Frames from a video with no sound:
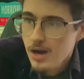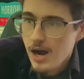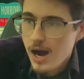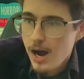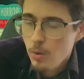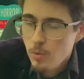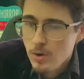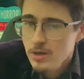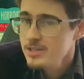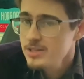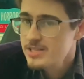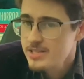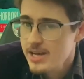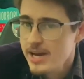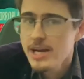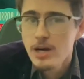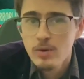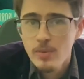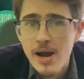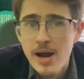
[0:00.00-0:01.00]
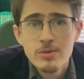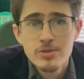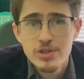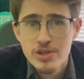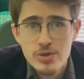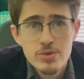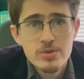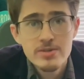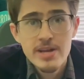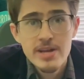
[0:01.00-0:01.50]
I want to say around
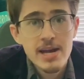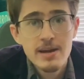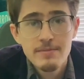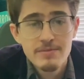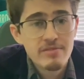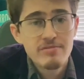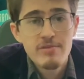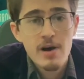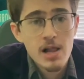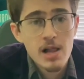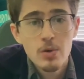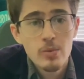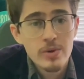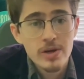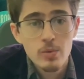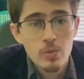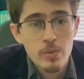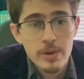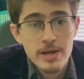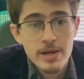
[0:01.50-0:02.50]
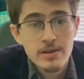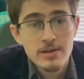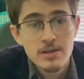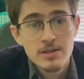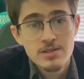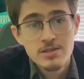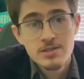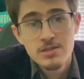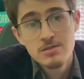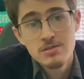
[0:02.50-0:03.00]
Tuesday of the following week,
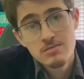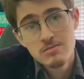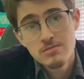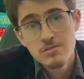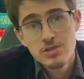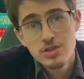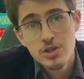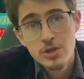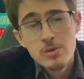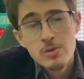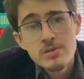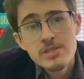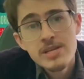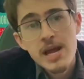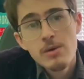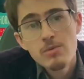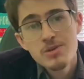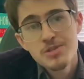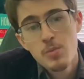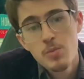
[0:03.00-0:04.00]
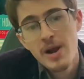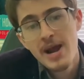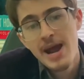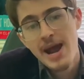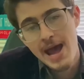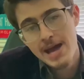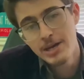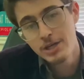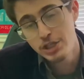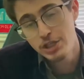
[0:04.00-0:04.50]
because Tuesday was when I
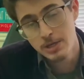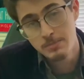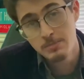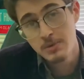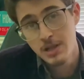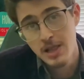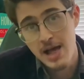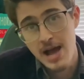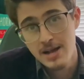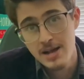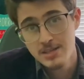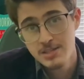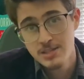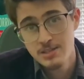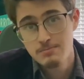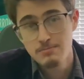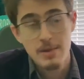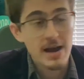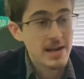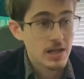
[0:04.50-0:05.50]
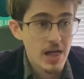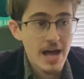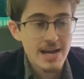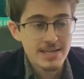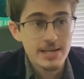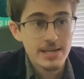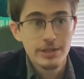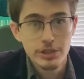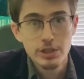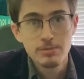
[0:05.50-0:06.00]
had gym class. My
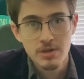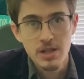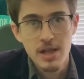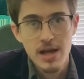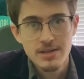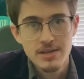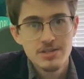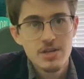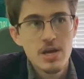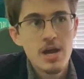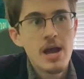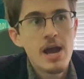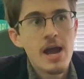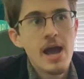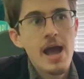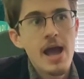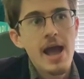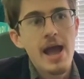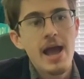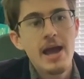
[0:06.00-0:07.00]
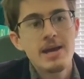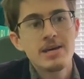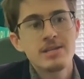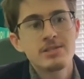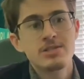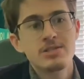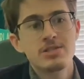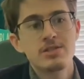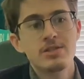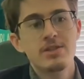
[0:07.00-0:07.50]
class had gym class.
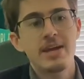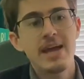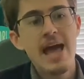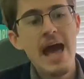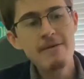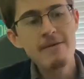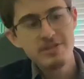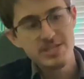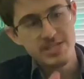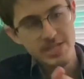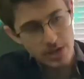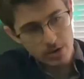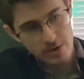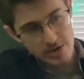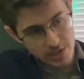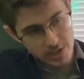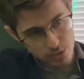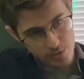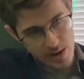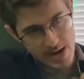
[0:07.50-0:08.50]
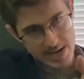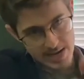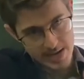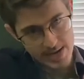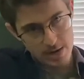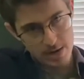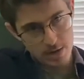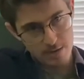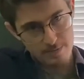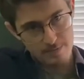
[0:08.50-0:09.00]
And the cafeteria is right
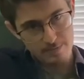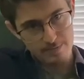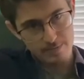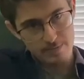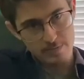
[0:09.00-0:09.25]
here.